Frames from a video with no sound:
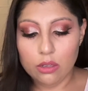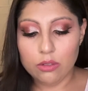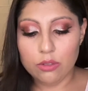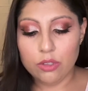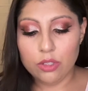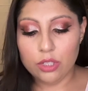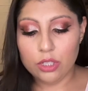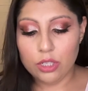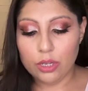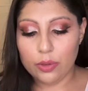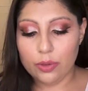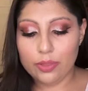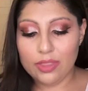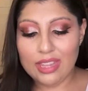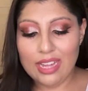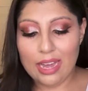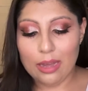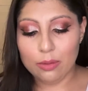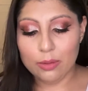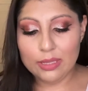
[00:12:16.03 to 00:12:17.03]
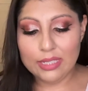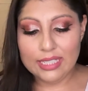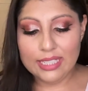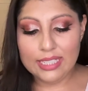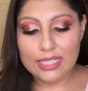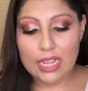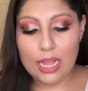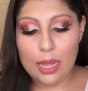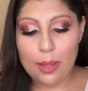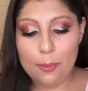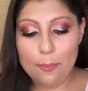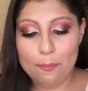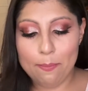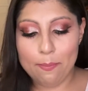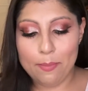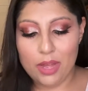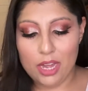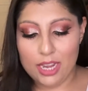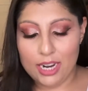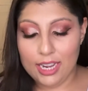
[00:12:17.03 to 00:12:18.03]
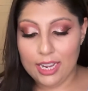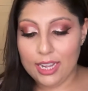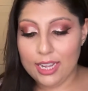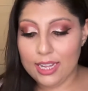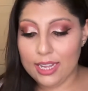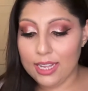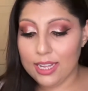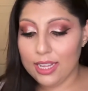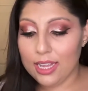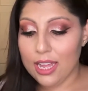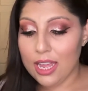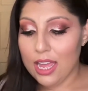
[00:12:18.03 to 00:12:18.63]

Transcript: So that was Monica.